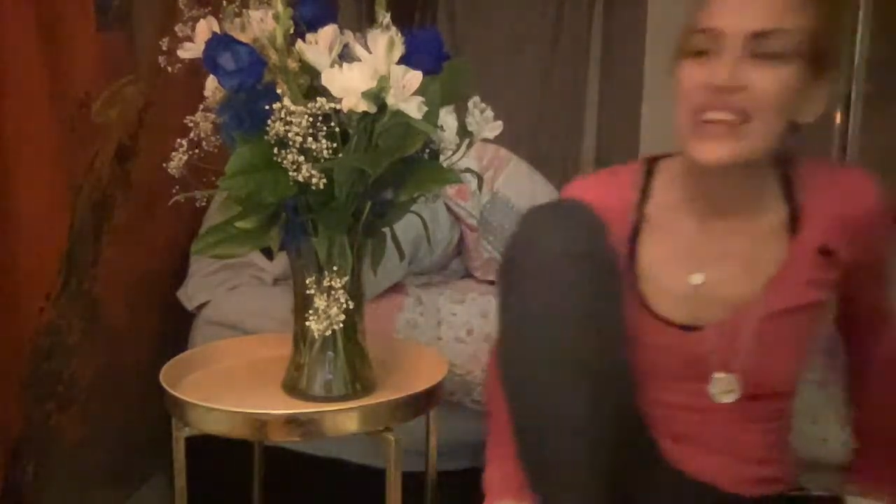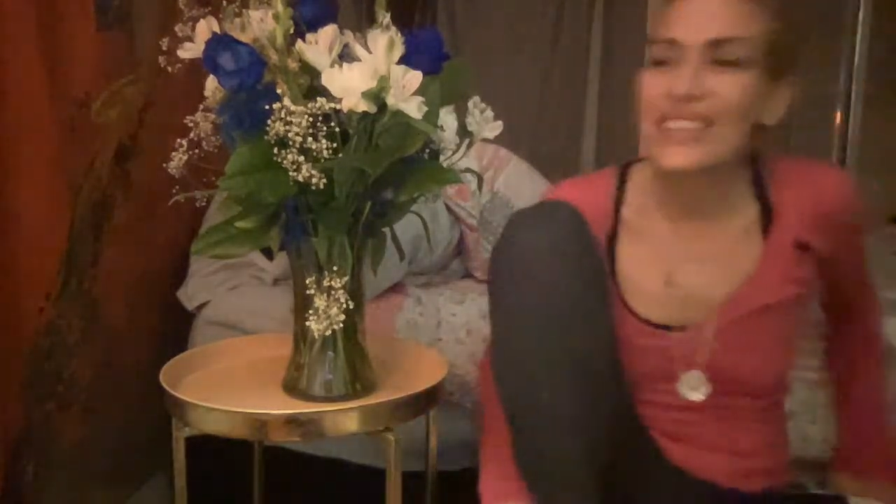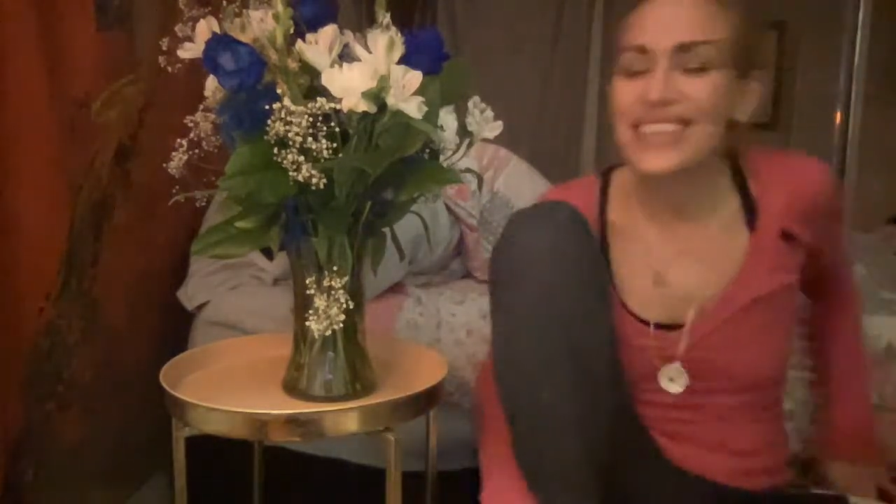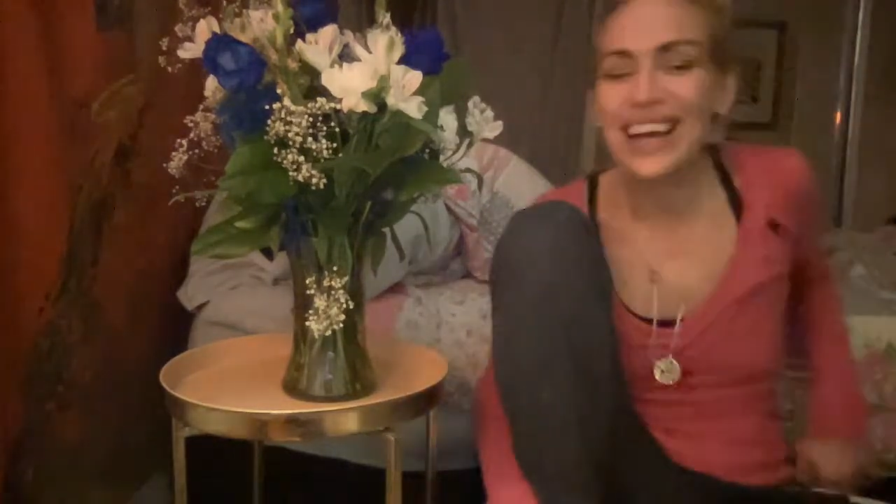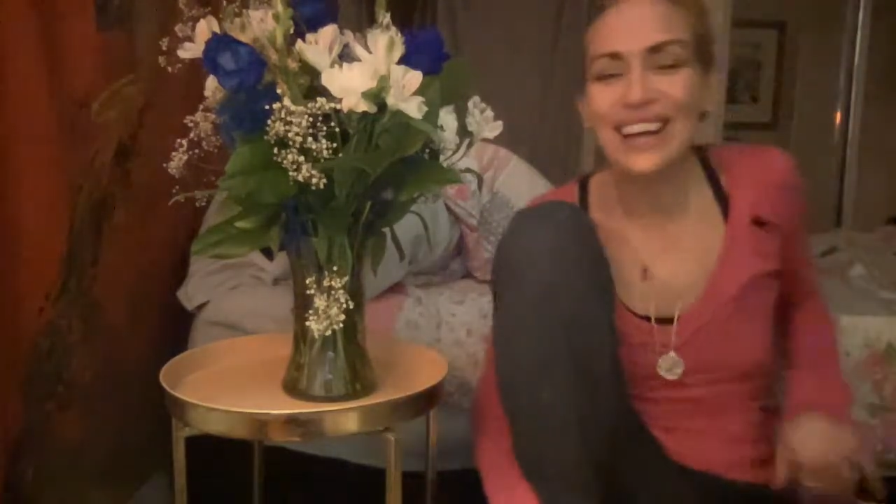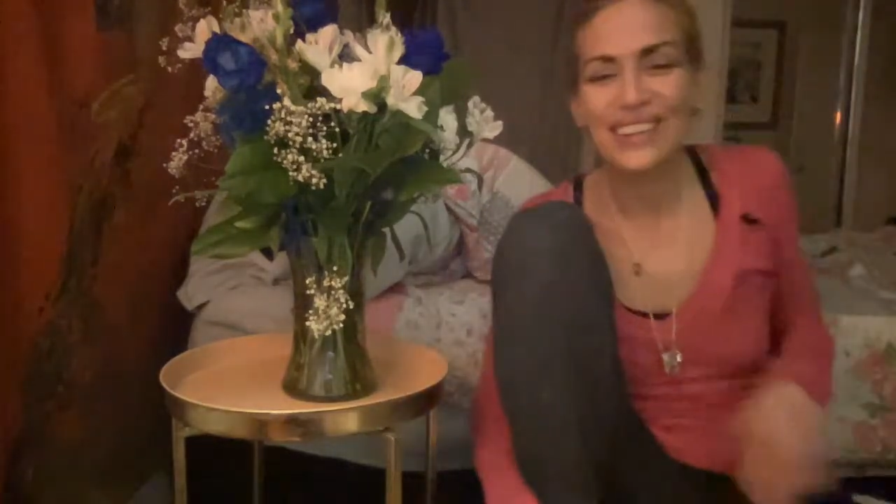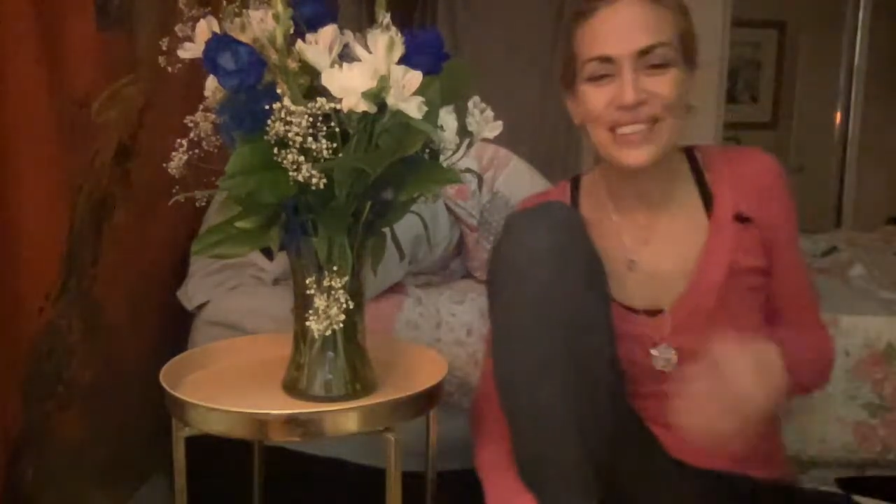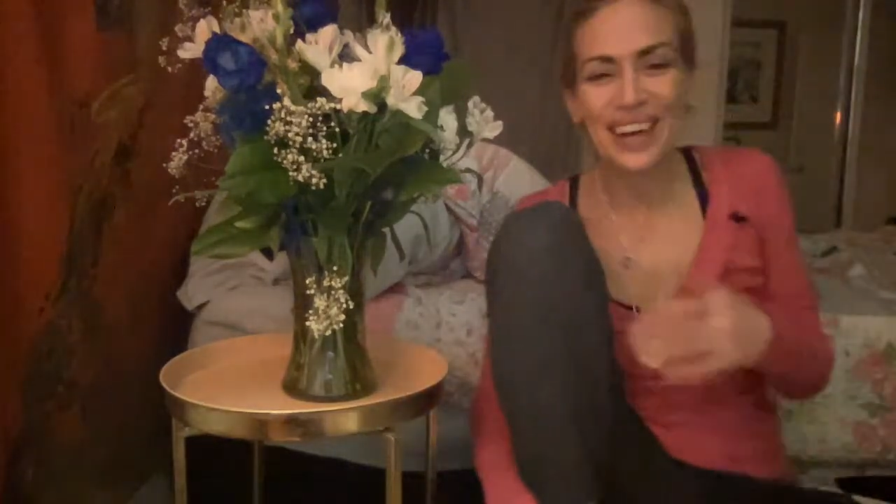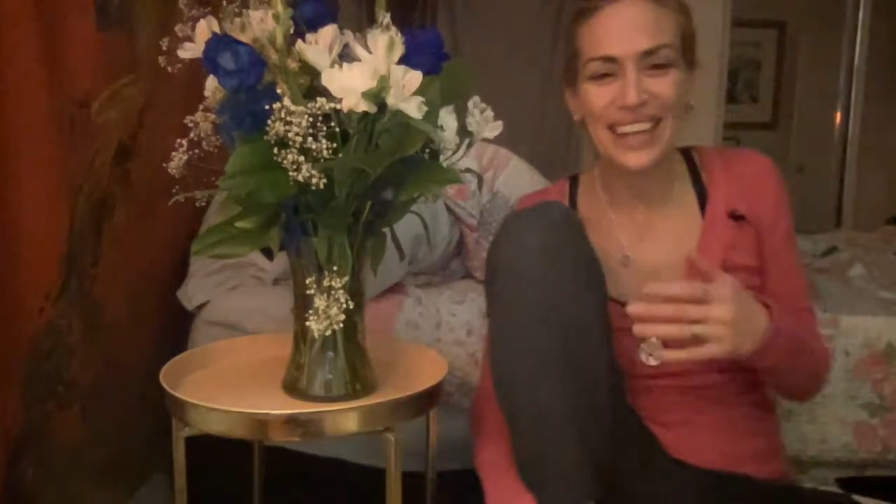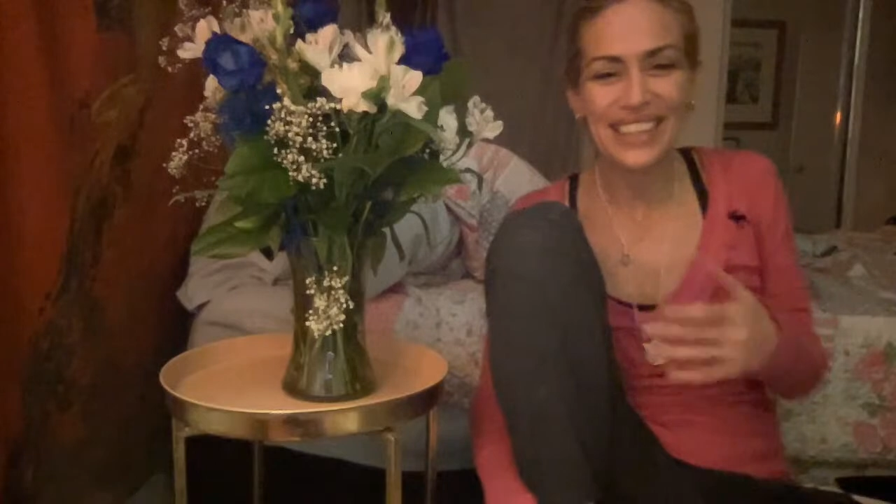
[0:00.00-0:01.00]
so
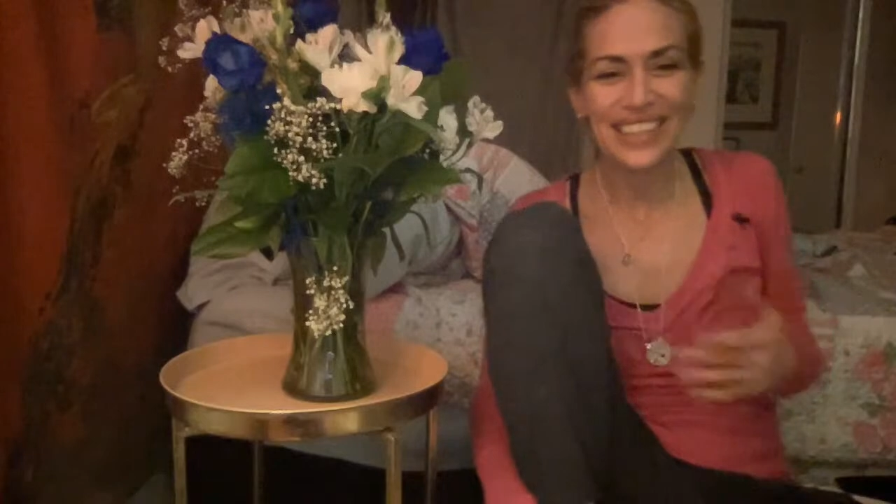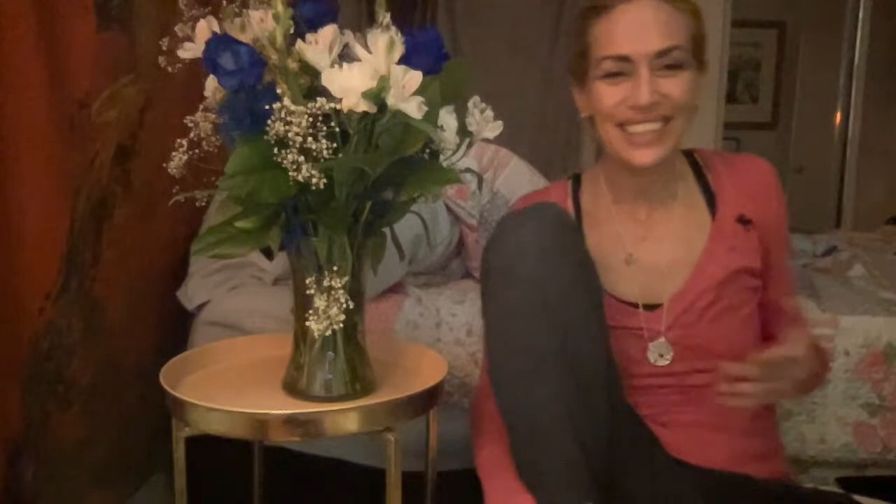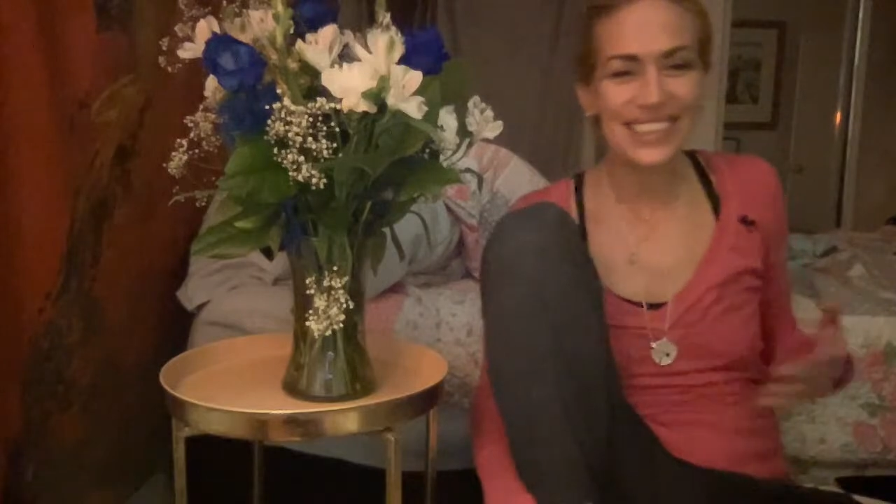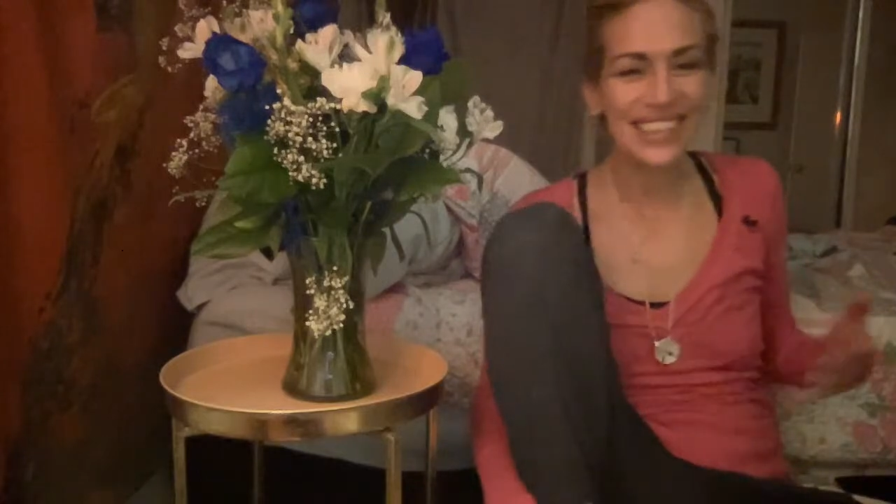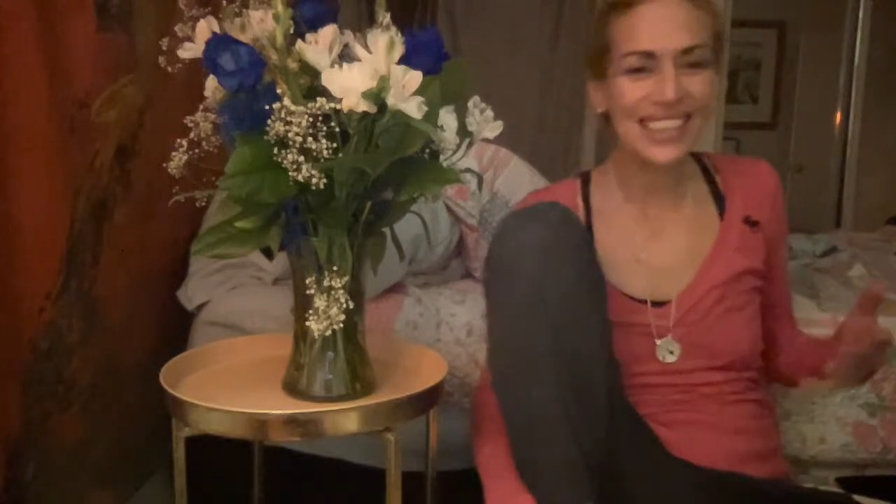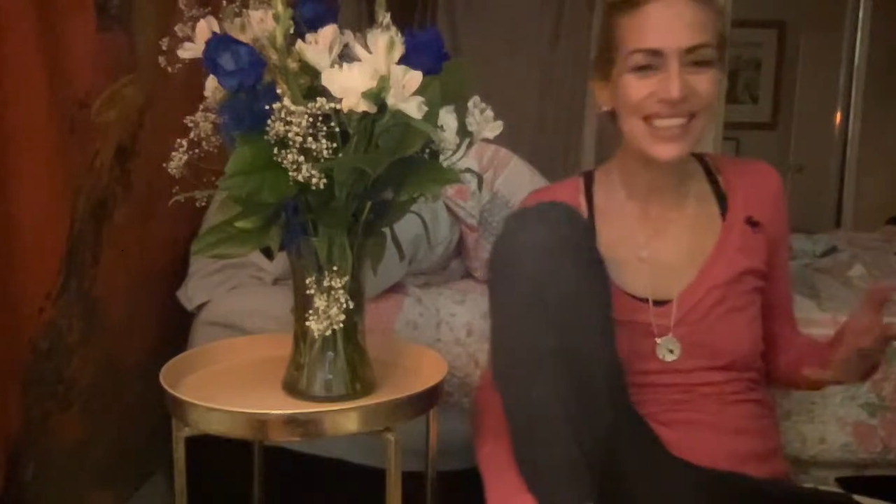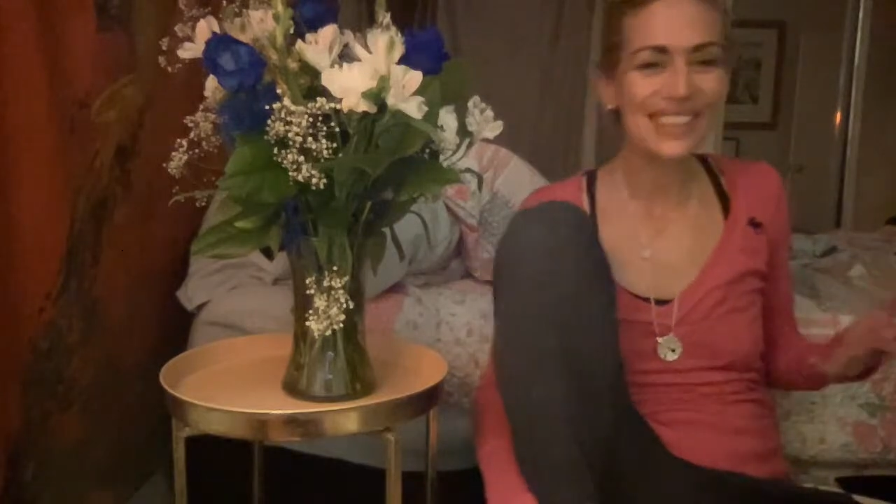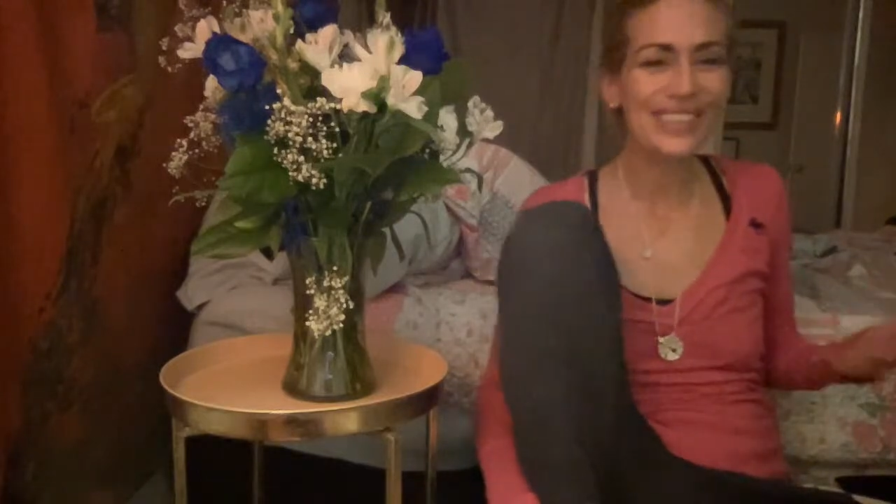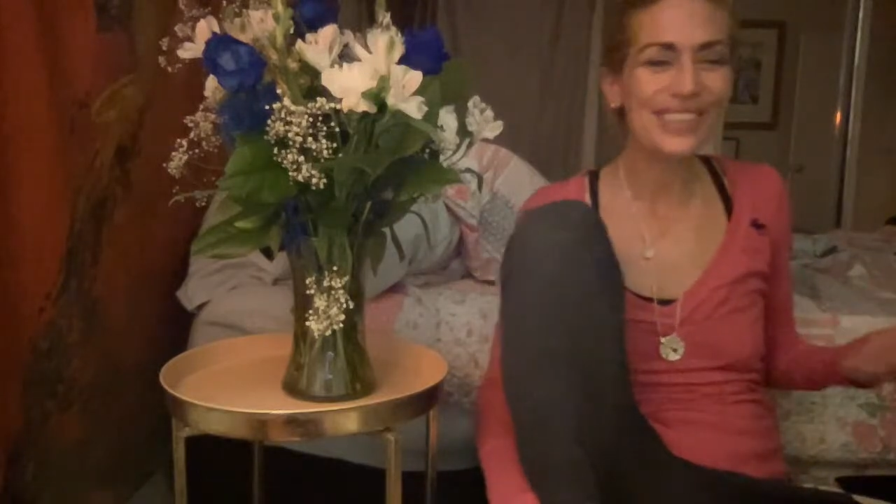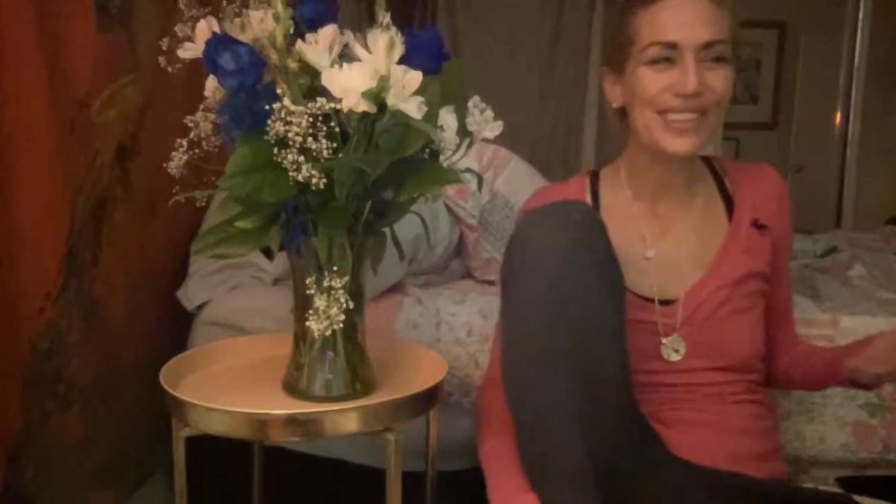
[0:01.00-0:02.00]
Patrick was like so